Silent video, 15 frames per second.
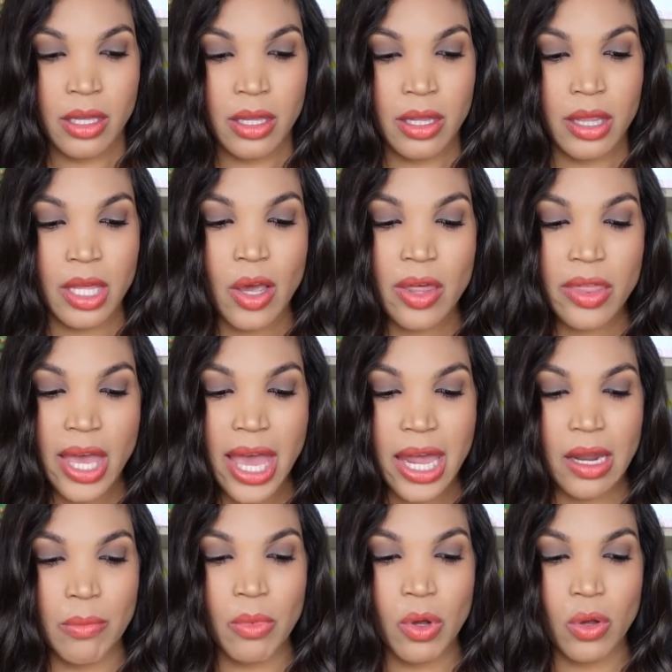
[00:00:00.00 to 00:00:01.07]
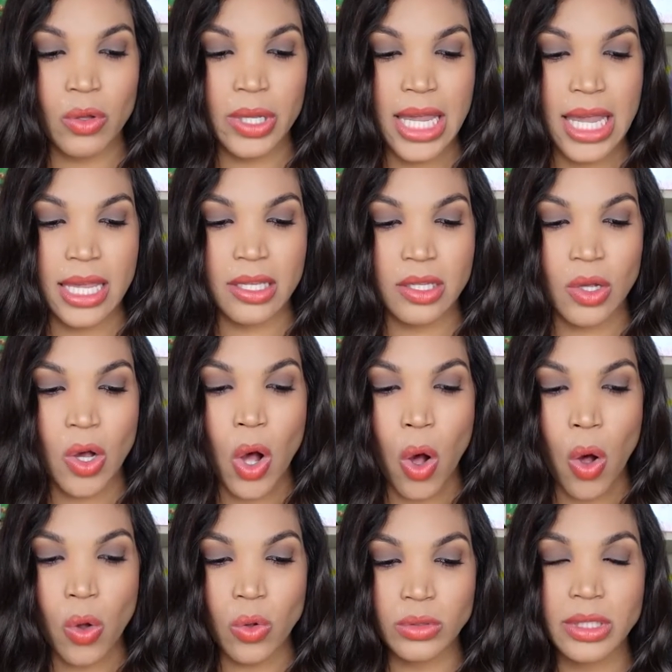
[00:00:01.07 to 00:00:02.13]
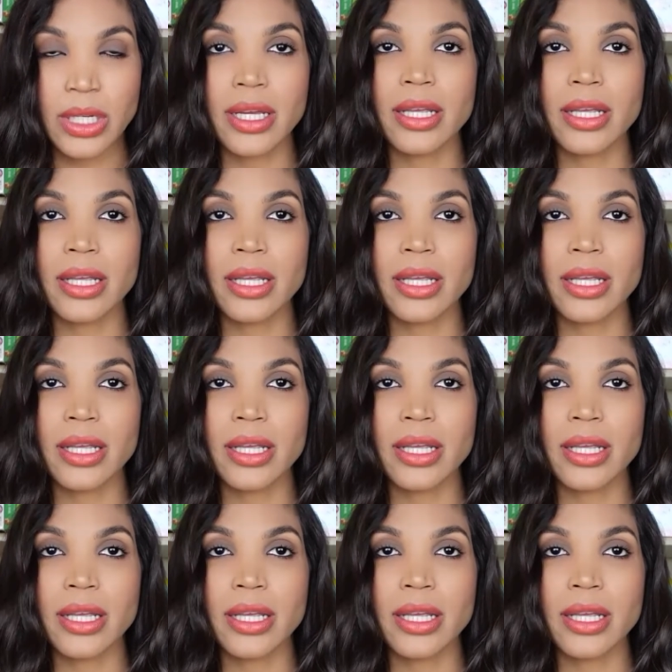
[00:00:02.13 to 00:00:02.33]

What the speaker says: The other animal is called